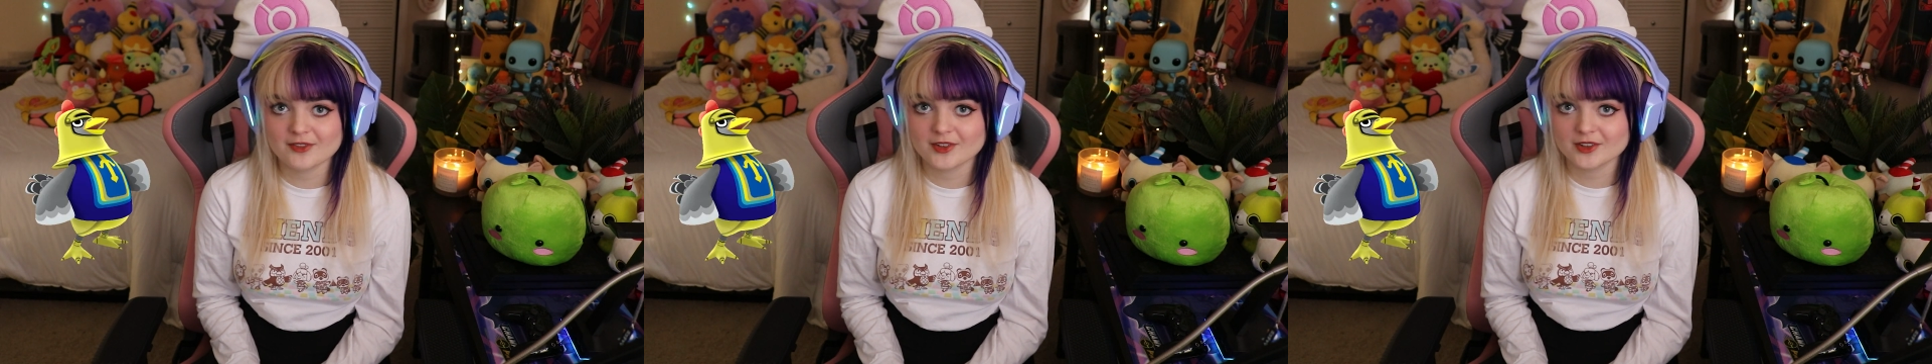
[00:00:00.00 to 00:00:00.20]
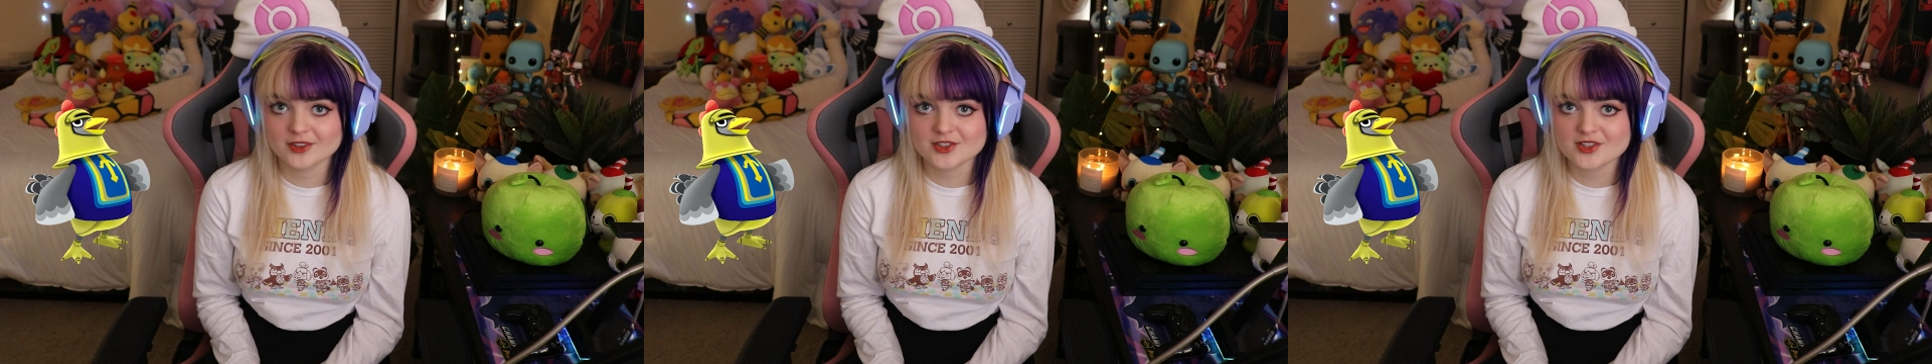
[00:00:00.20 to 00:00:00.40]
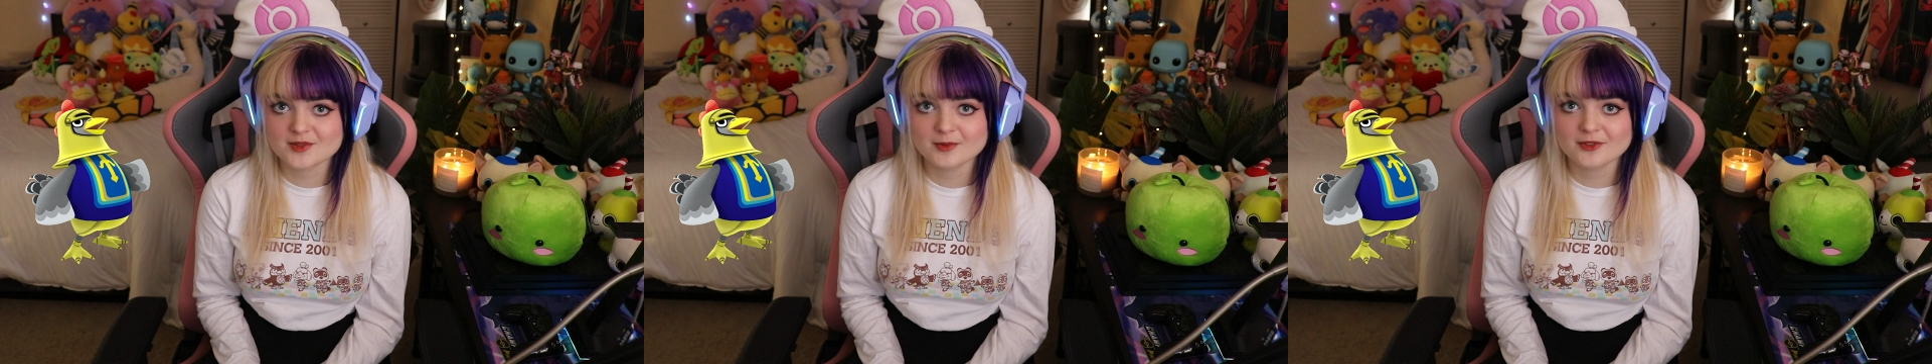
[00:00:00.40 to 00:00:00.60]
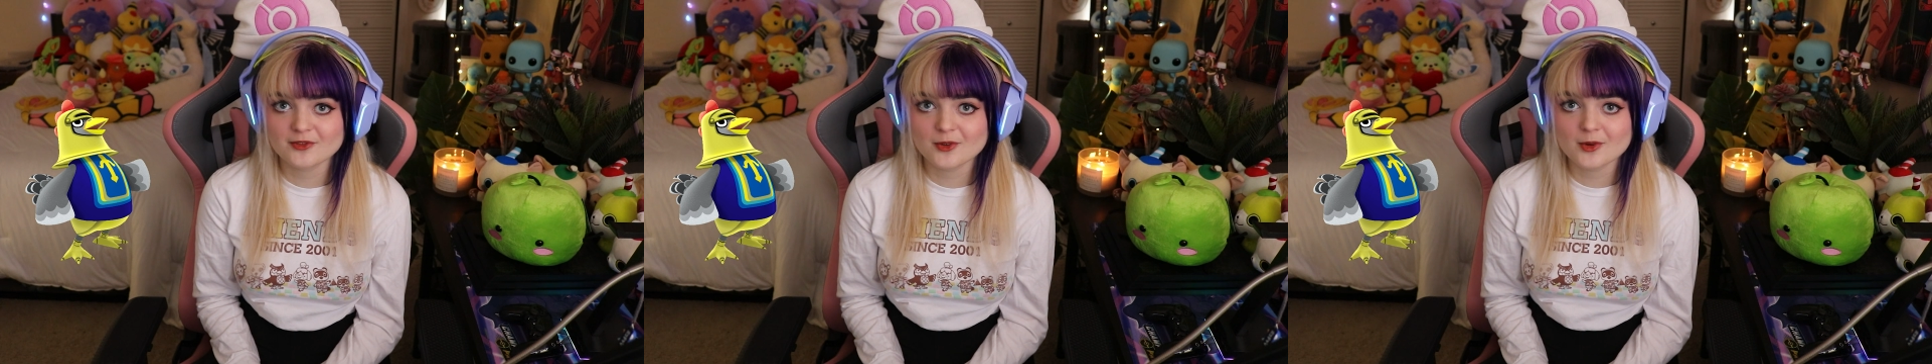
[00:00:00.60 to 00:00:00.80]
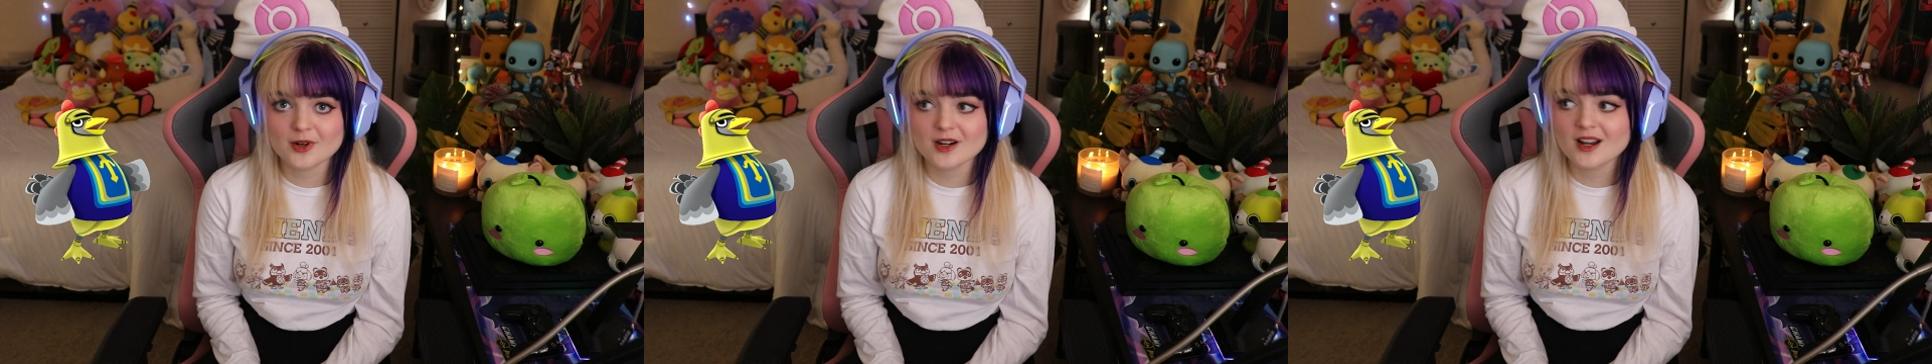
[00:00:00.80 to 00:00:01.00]
villages
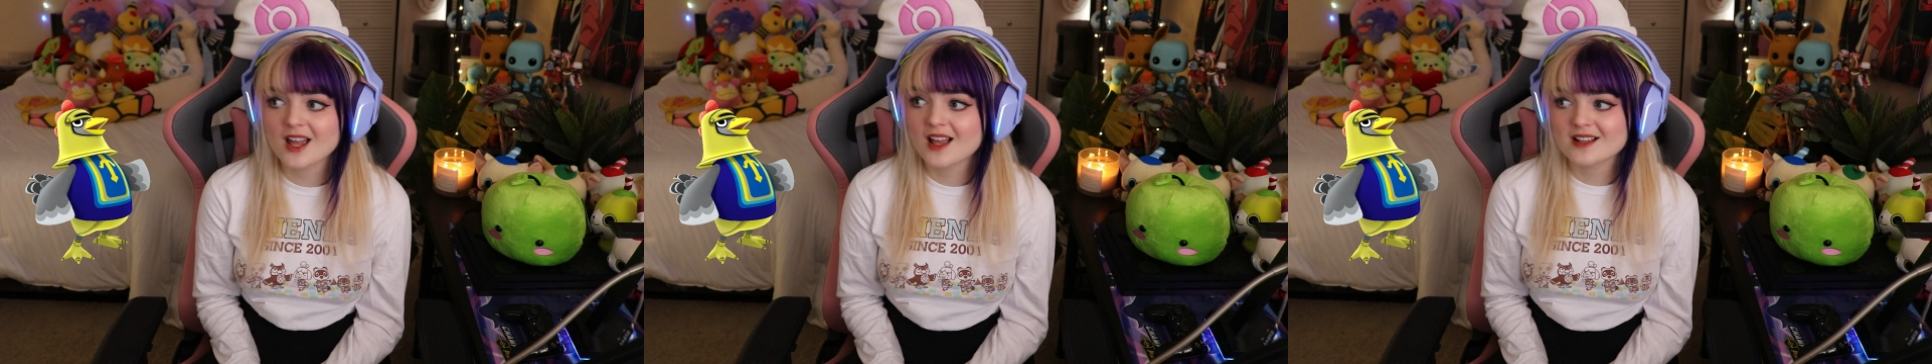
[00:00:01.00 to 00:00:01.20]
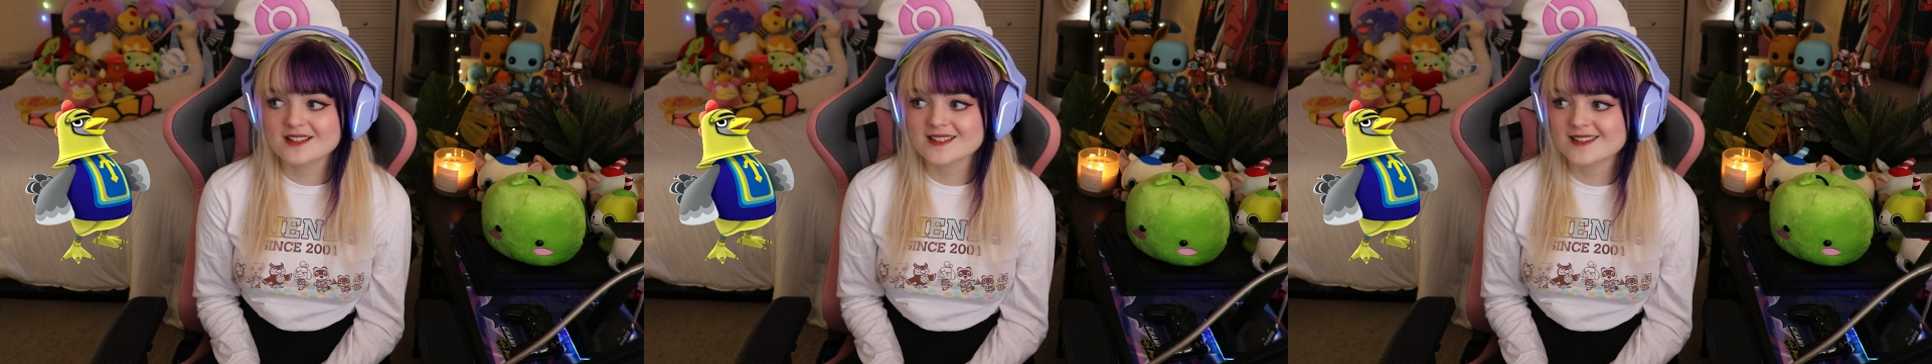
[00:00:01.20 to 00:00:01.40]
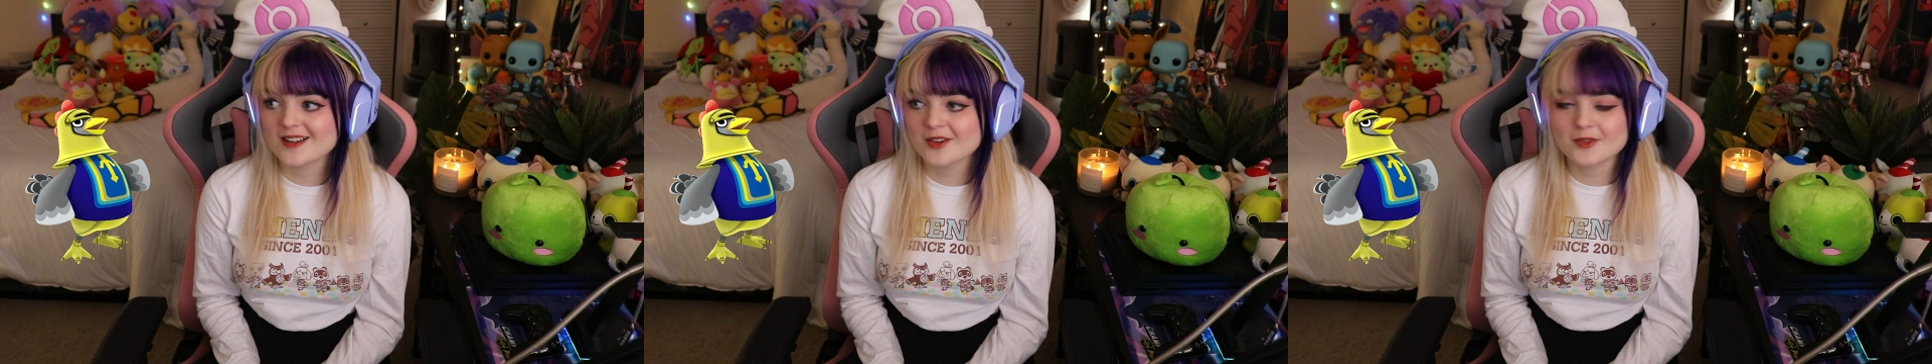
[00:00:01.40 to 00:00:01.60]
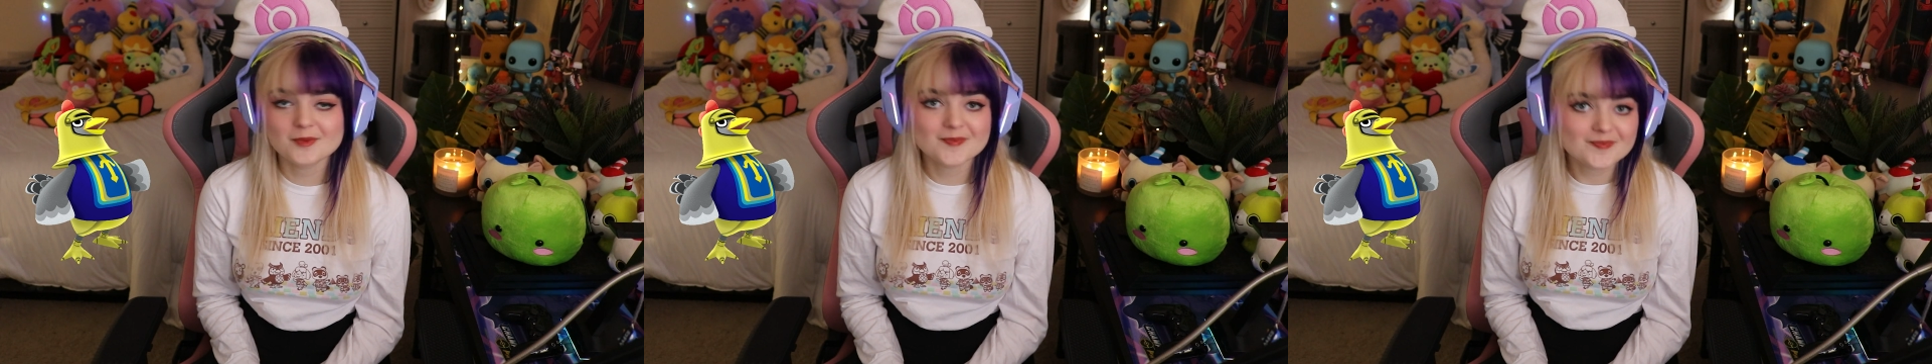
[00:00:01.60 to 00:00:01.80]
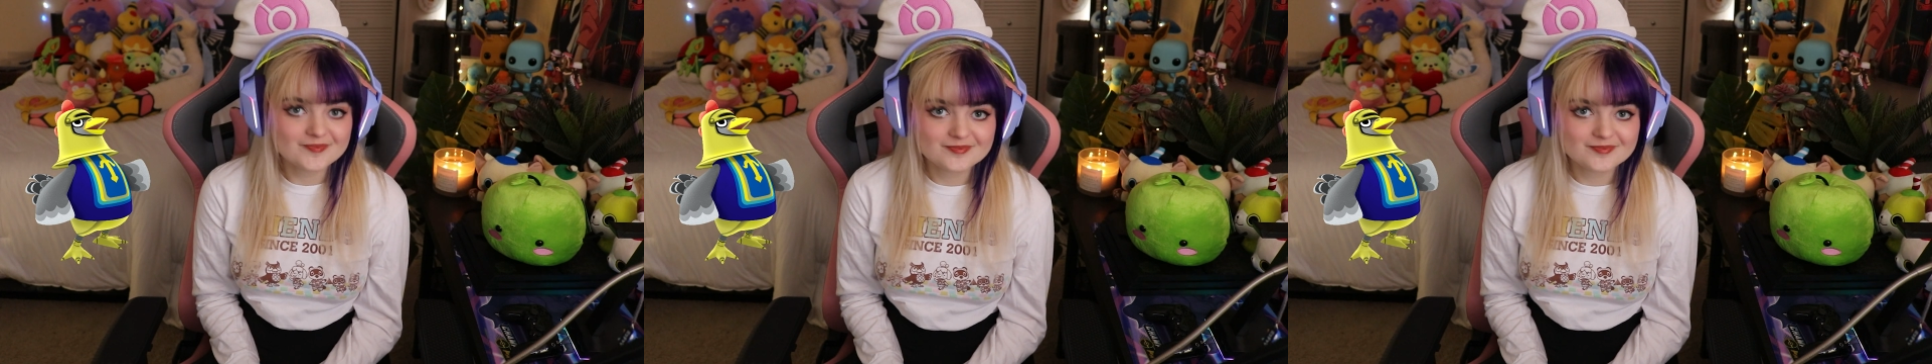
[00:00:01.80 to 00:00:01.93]
before, so